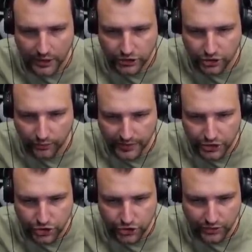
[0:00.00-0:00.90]
So we
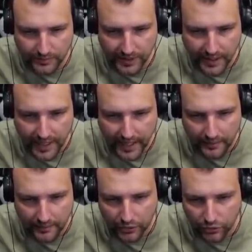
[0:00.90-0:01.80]
should be
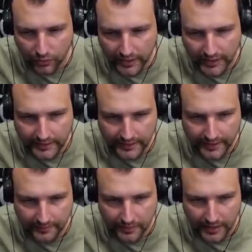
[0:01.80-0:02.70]
able to eat
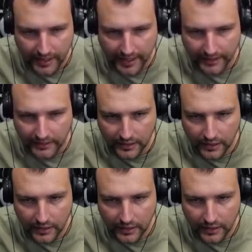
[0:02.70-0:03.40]
him, right?